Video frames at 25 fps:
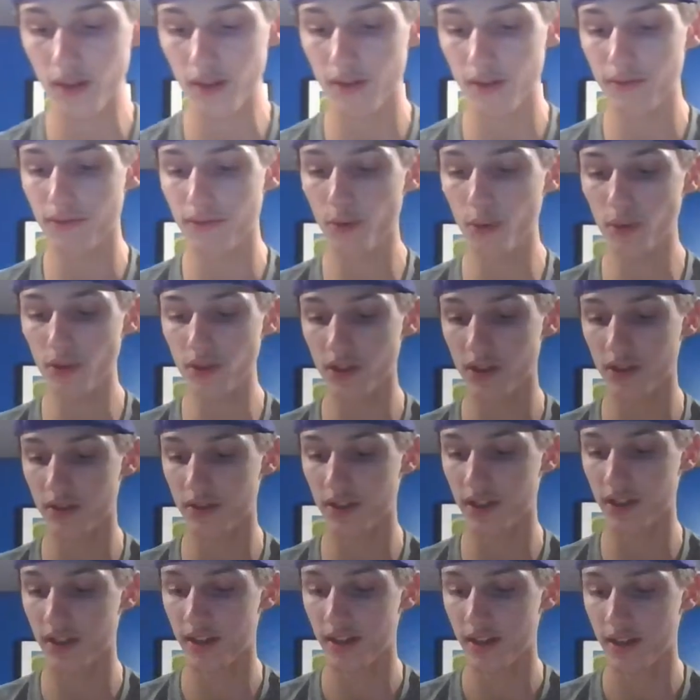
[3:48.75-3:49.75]

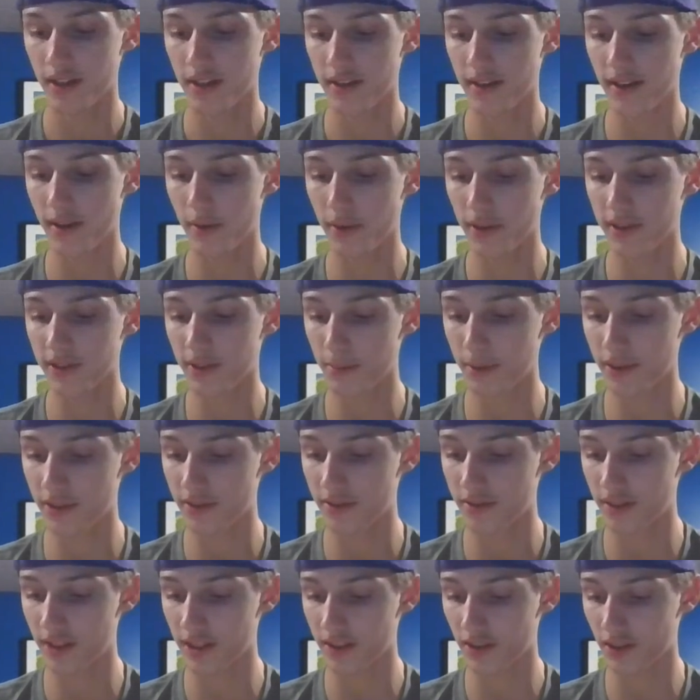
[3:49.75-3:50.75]
Unfortunately, Dad wakes up at
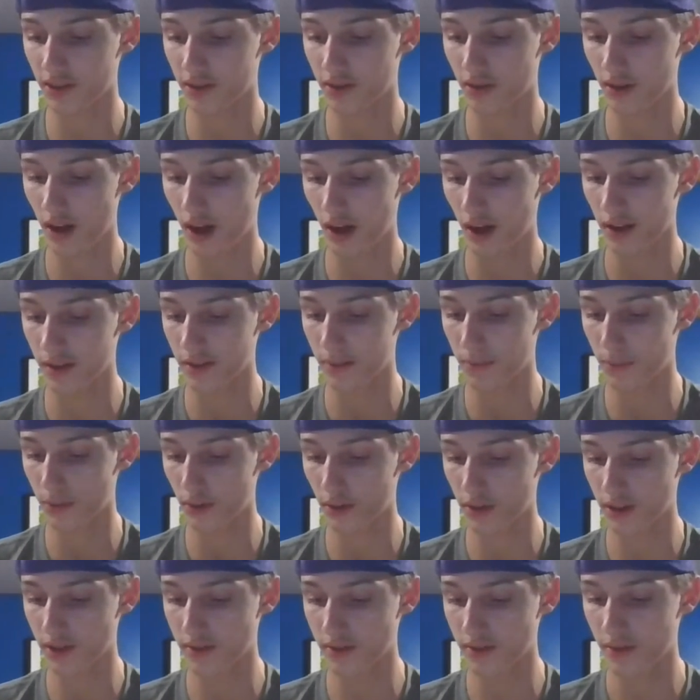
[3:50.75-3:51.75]
6 o'clock in the
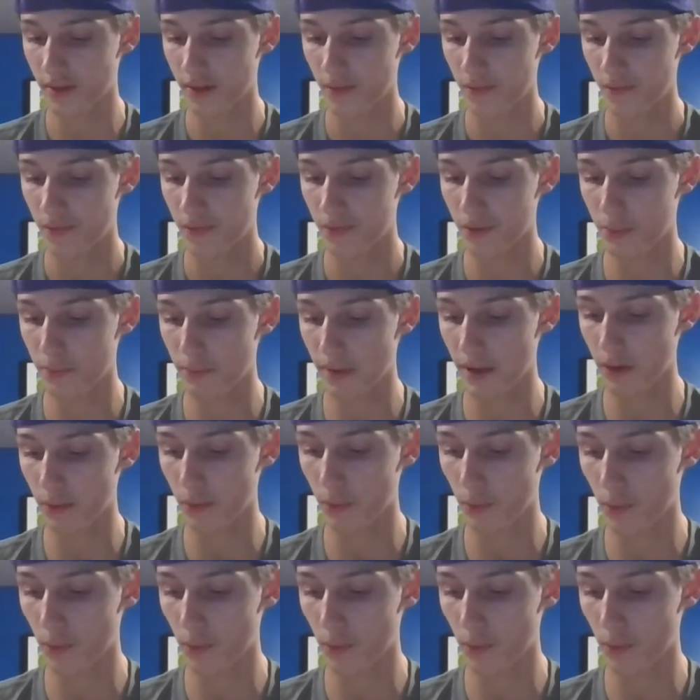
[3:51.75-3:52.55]
morning, no matter